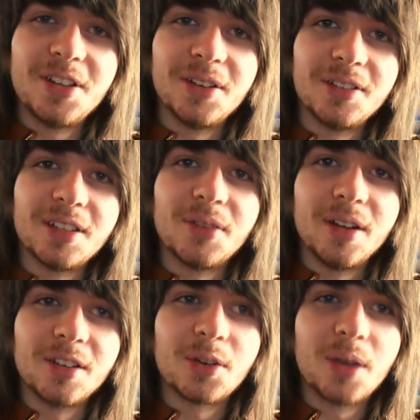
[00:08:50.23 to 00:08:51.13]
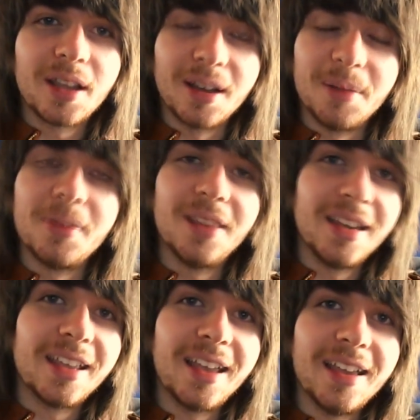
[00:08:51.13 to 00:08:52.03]
videos that render quicker, but
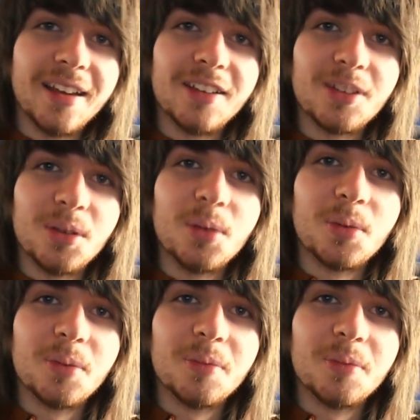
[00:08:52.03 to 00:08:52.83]
then again, I do